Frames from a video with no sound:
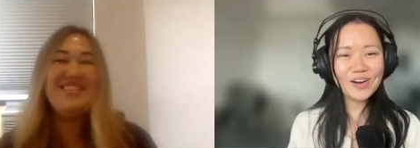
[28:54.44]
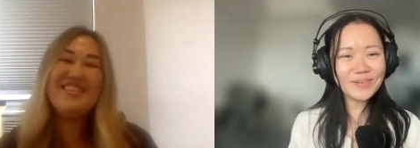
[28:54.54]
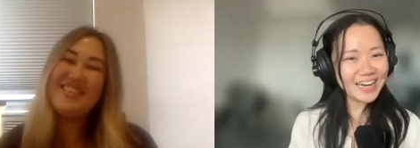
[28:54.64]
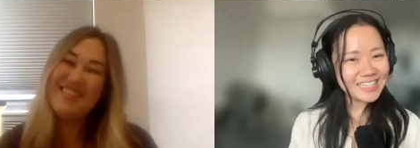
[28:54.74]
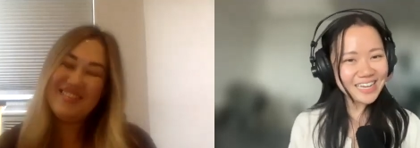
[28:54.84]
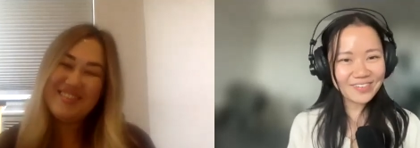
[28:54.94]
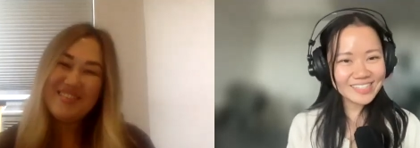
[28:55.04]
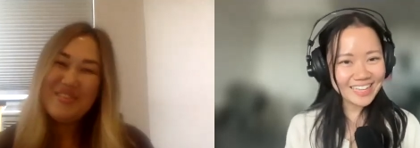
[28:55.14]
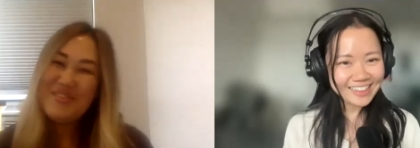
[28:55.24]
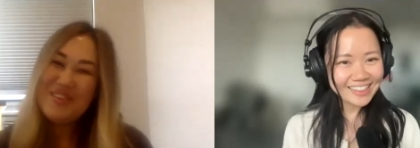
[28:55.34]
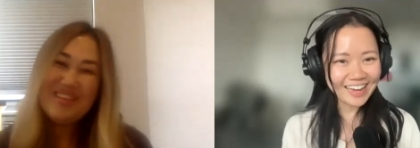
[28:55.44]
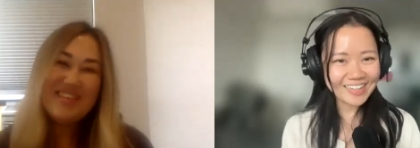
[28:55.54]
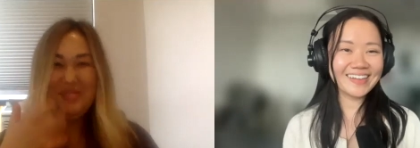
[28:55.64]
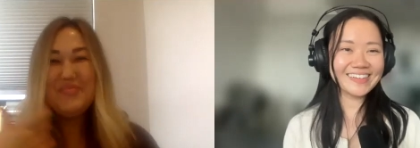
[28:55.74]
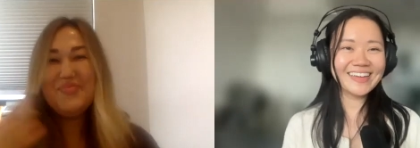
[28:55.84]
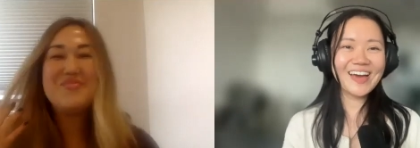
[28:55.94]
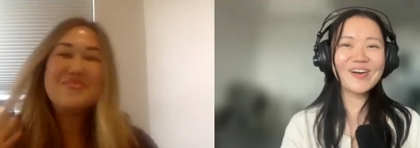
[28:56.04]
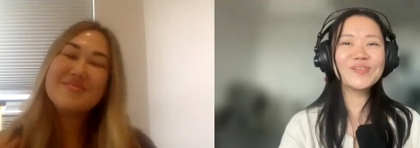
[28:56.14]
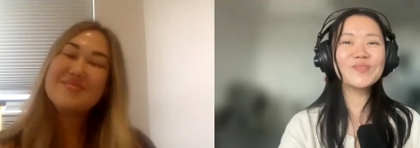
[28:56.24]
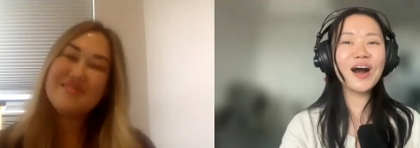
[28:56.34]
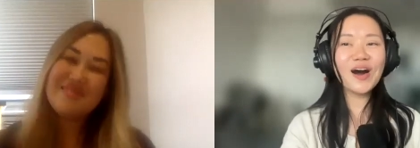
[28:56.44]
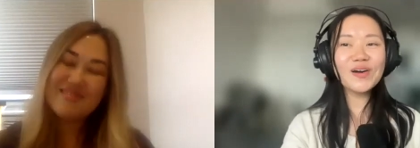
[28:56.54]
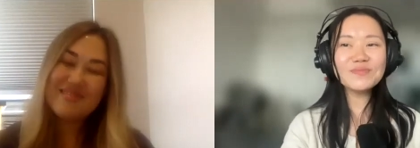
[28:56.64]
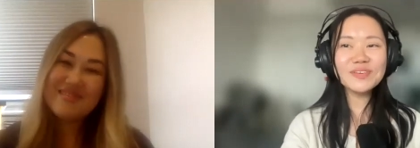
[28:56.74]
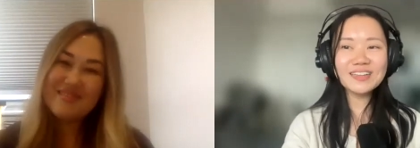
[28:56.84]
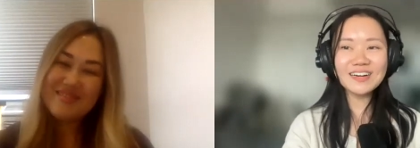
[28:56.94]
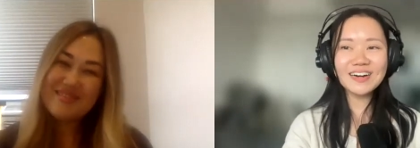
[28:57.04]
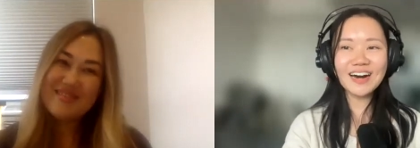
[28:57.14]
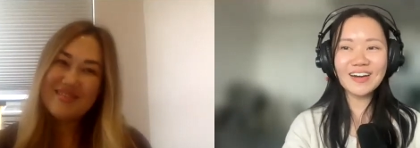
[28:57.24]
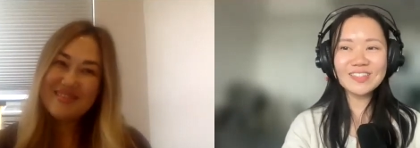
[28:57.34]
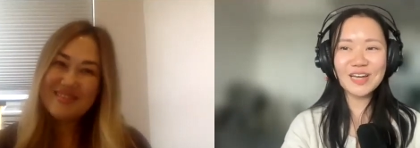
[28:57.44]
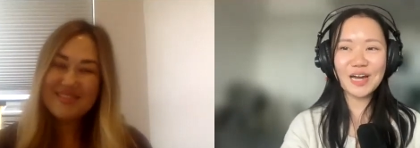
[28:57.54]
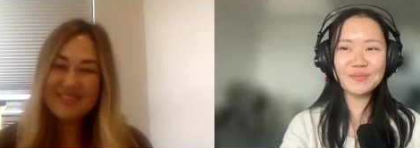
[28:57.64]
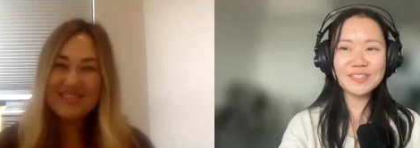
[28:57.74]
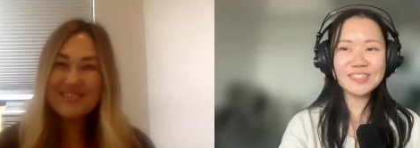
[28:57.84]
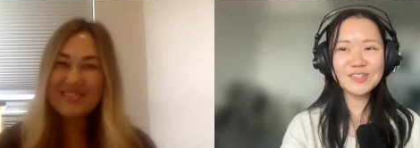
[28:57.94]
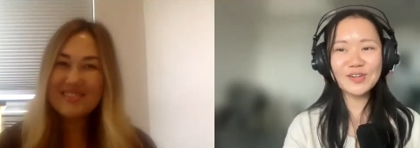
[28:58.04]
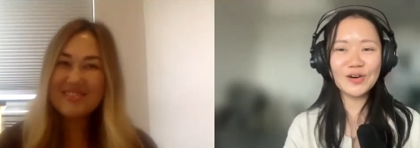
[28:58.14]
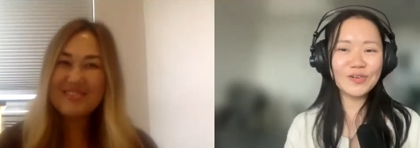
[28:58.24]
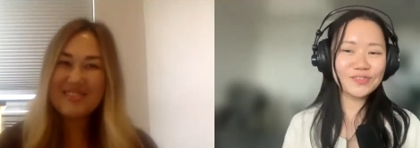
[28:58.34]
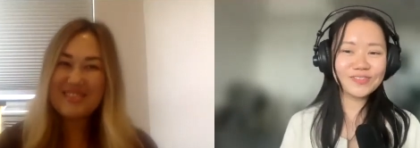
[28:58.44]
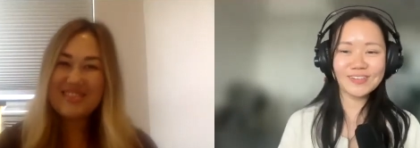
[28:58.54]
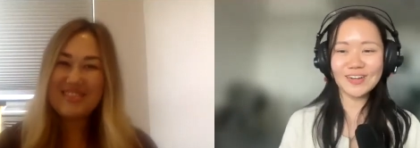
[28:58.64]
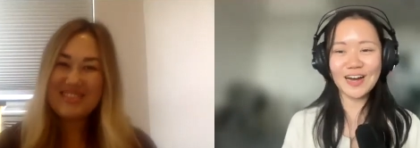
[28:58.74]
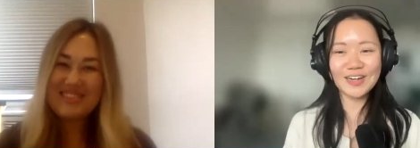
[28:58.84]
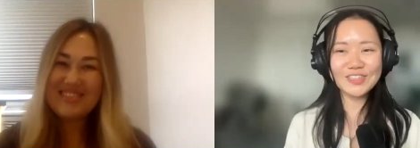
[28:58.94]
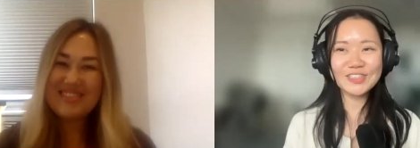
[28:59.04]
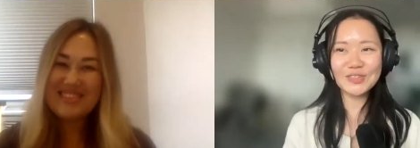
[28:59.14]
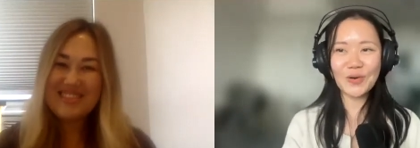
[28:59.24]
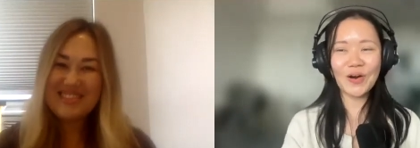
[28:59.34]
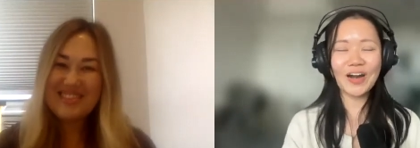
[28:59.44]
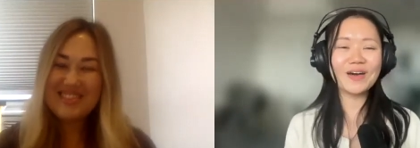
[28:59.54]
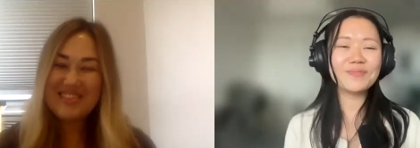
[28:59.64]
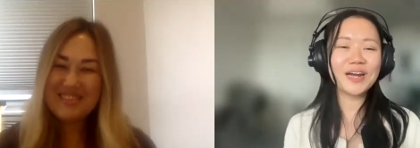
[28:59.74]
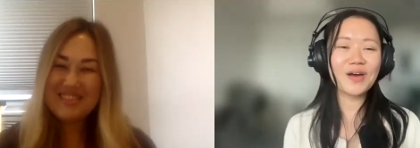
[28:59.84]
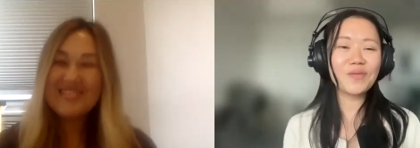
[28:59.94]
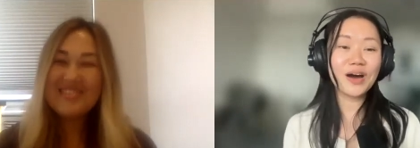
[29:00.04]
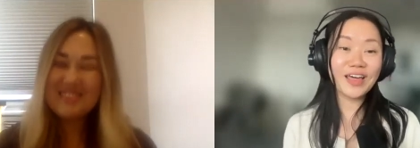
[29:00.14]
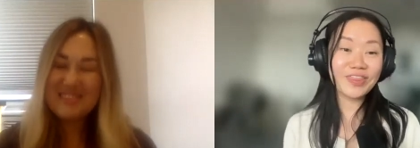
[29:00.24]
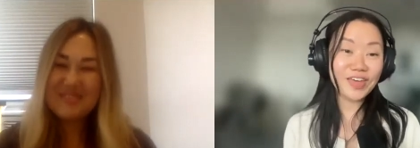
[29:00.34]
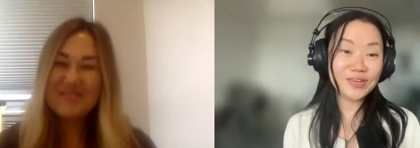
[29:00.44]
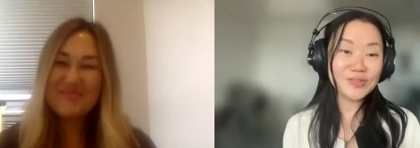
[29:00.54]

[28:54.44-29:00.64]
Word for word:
Speaker 1: Nobody has ever said that. Mm-hmm. Well, Mila, our time is, you know, cutting short, but I want to thank